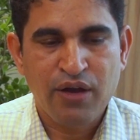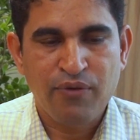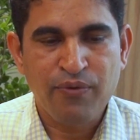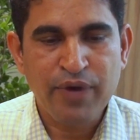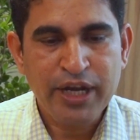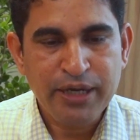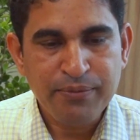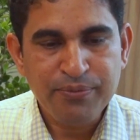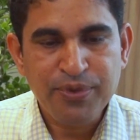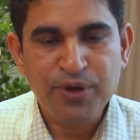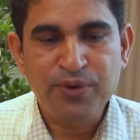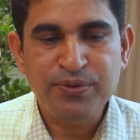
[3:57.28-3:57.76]

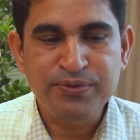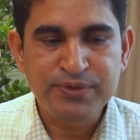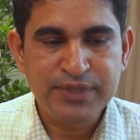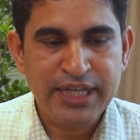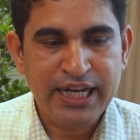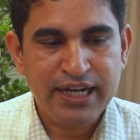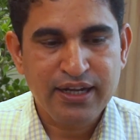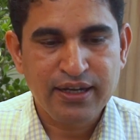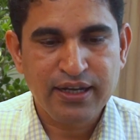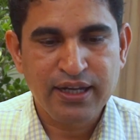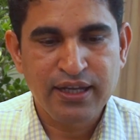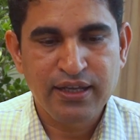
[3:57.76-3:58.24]
One
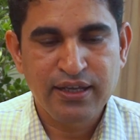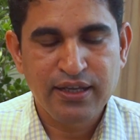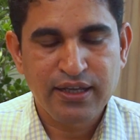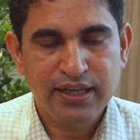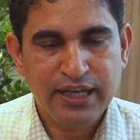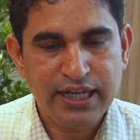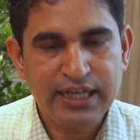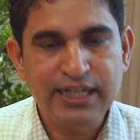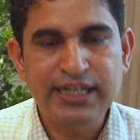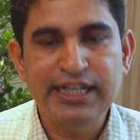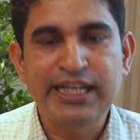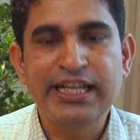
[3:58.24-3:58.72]
project
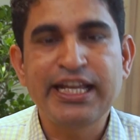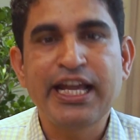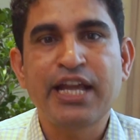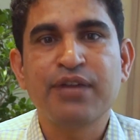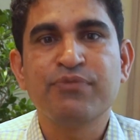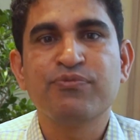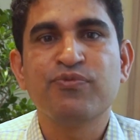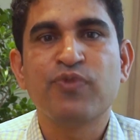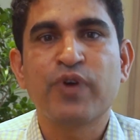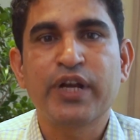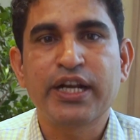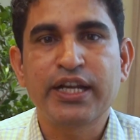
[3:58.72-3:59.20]
currently I
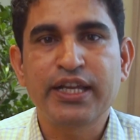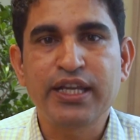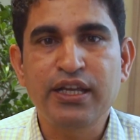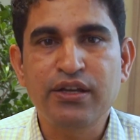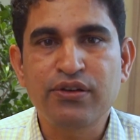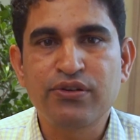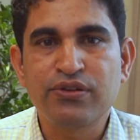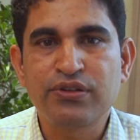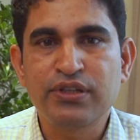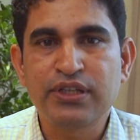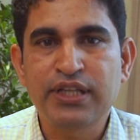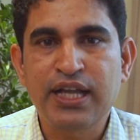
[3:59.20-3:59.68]
am
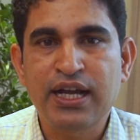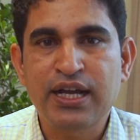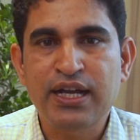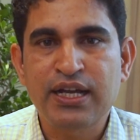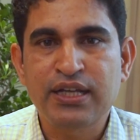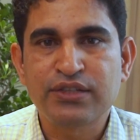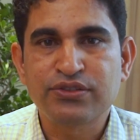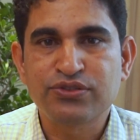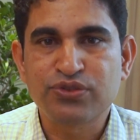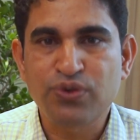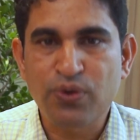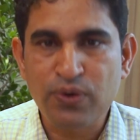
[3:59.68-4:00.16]
working on
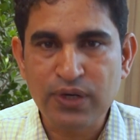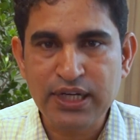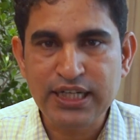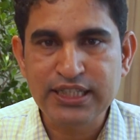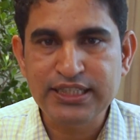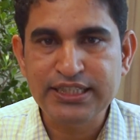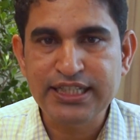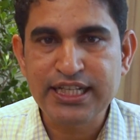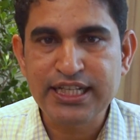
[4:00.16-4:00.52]
the solar